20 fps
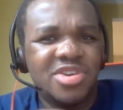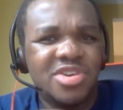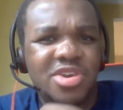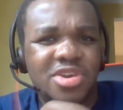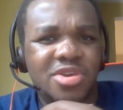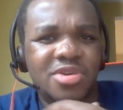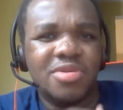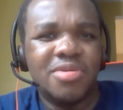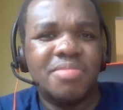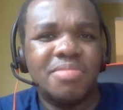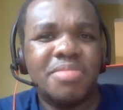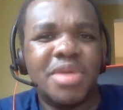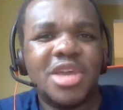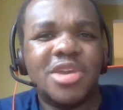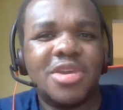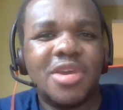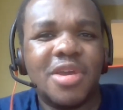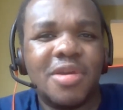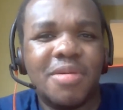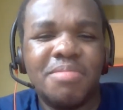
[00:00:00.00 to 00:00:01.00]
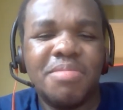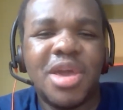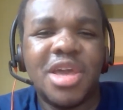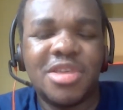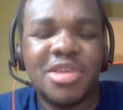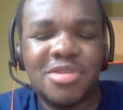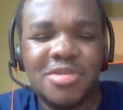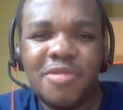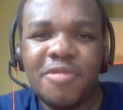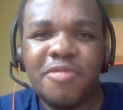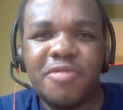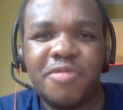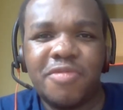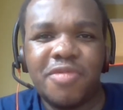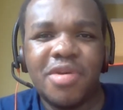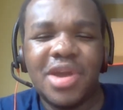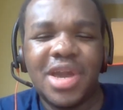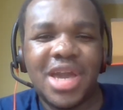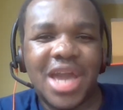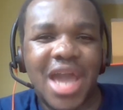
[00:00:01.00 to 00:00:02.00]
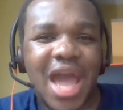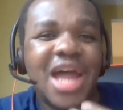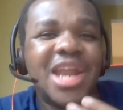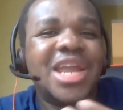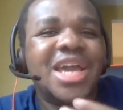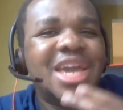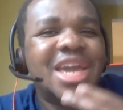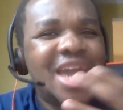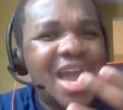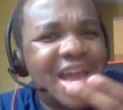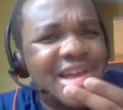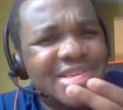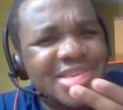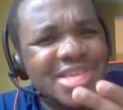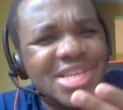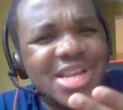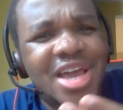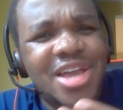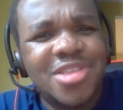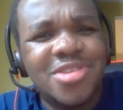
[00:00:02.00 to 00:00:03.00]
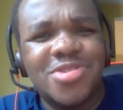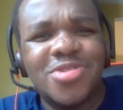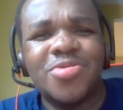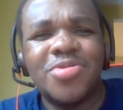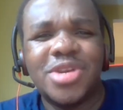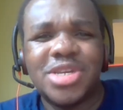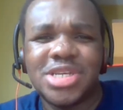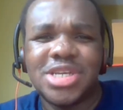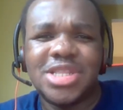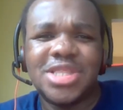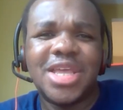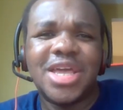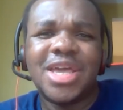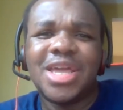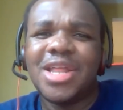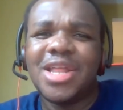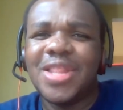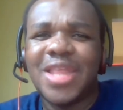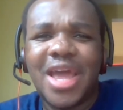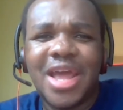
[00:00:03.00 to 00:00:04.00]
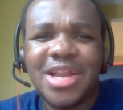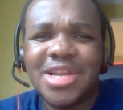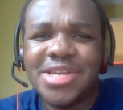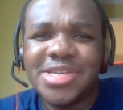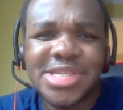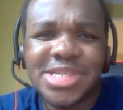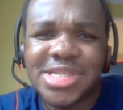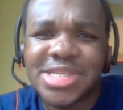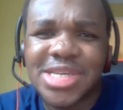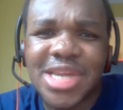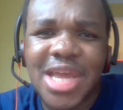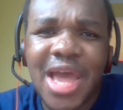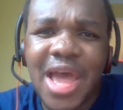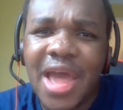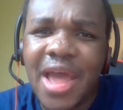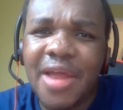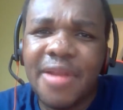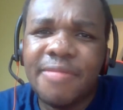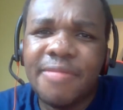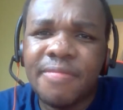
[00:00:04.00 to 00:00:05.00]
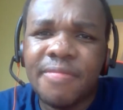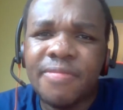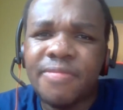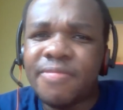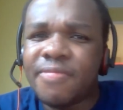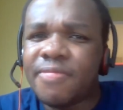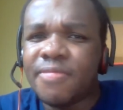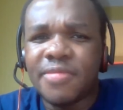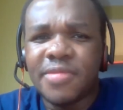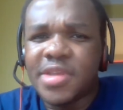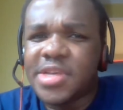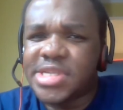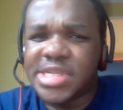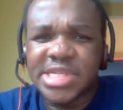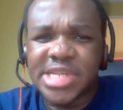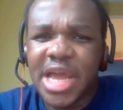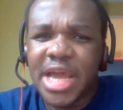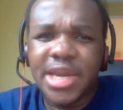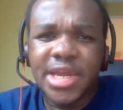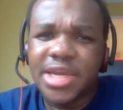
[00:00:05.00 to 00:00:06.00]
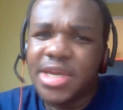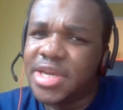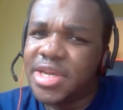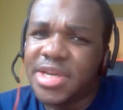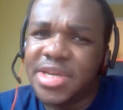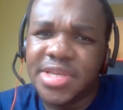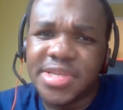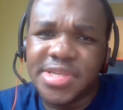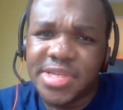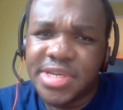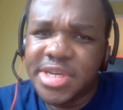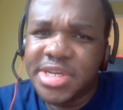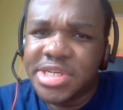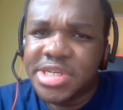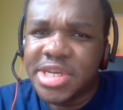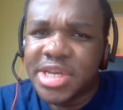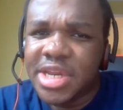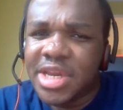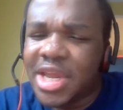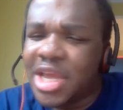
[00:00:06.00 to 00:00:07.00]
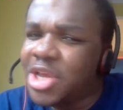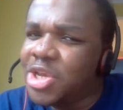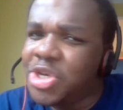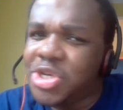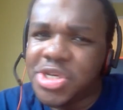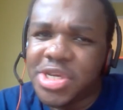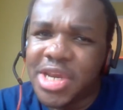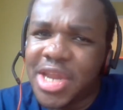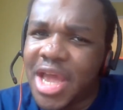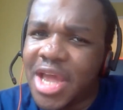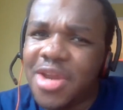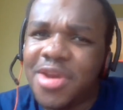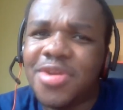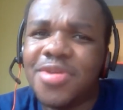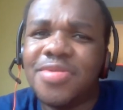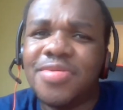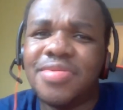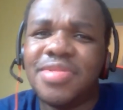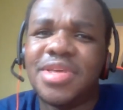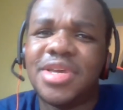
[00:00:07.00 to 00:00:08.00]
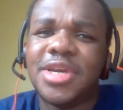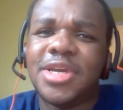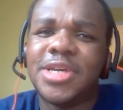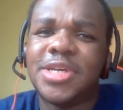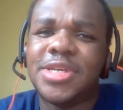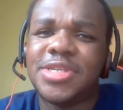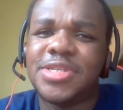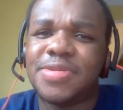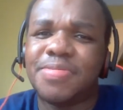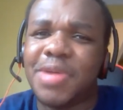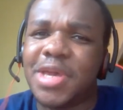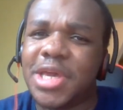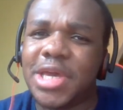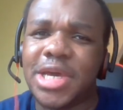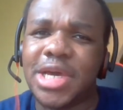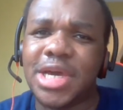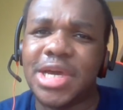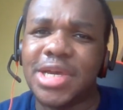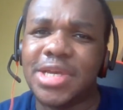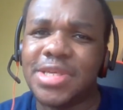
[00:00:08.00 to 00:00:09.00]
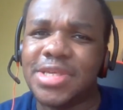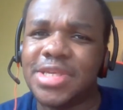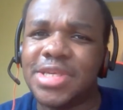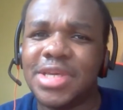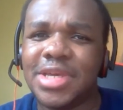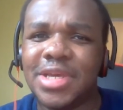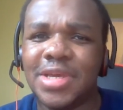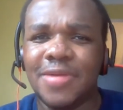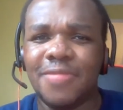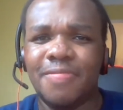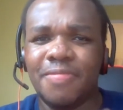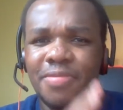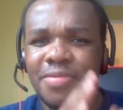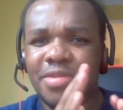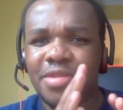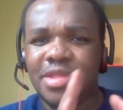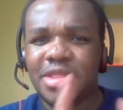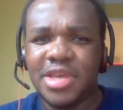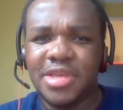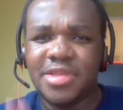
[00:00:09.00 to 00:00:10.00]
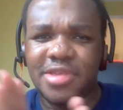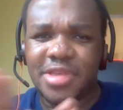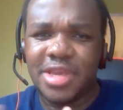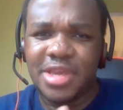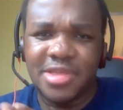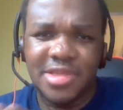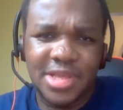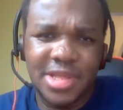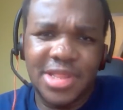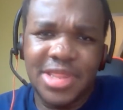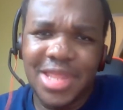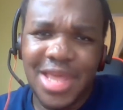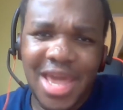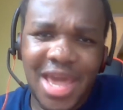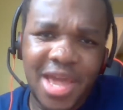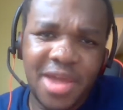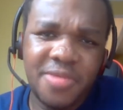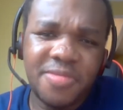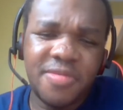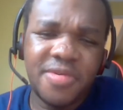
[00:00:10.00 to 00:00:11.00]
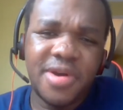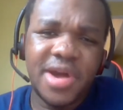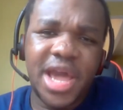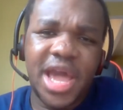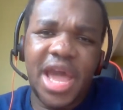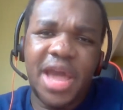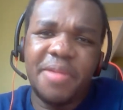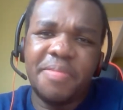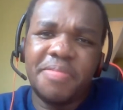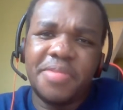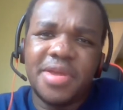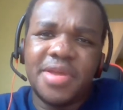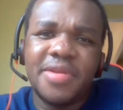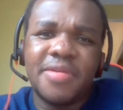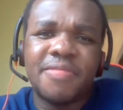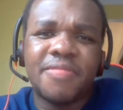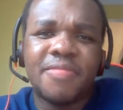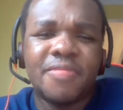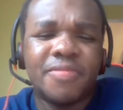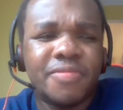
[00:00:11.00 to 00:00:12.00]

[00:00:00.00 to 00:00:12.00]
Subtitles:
to you and makes you kind of gaslights you into thinking that this is not a good decision and you should not do this because this and that will happen.